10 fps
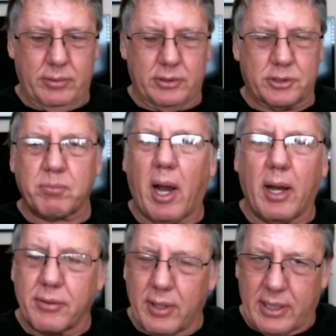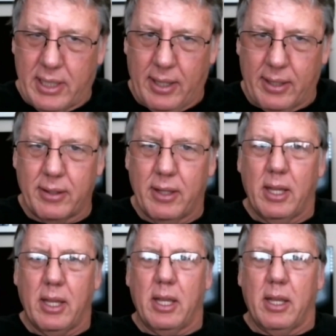spot than he got.
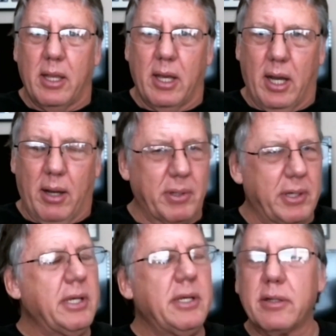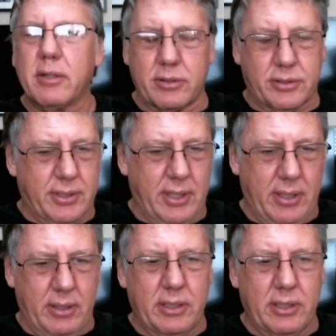Uh, but he didn't understand.